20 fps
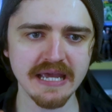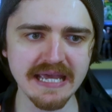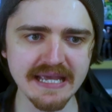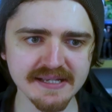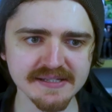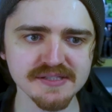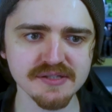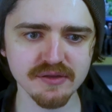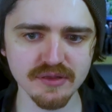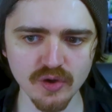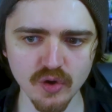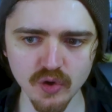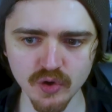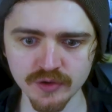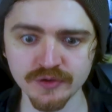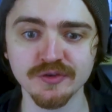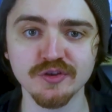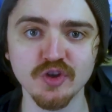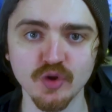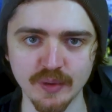it is
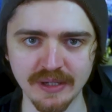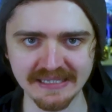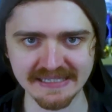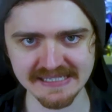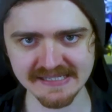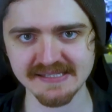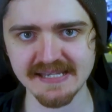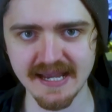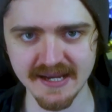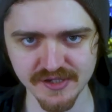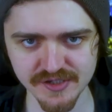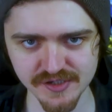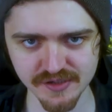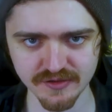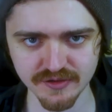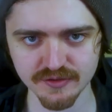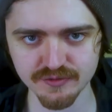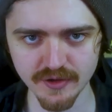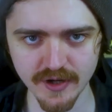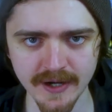Thawne doing these
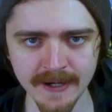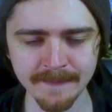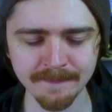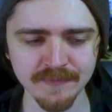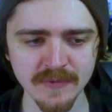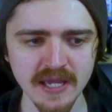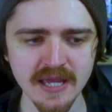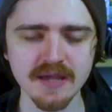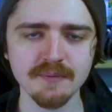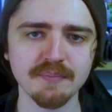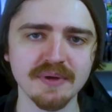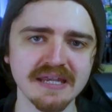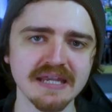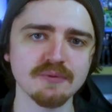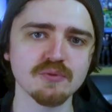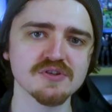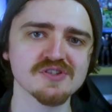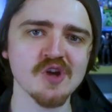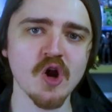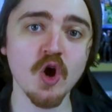actions, right? But
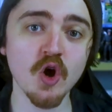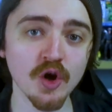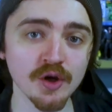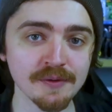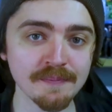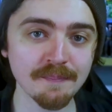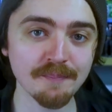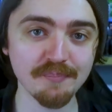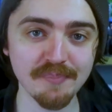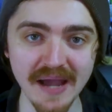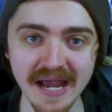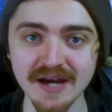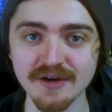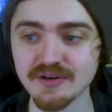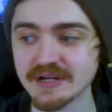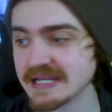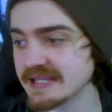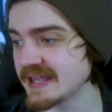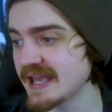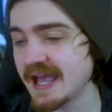it was on
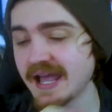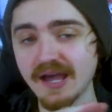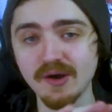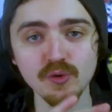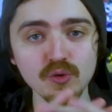Barry that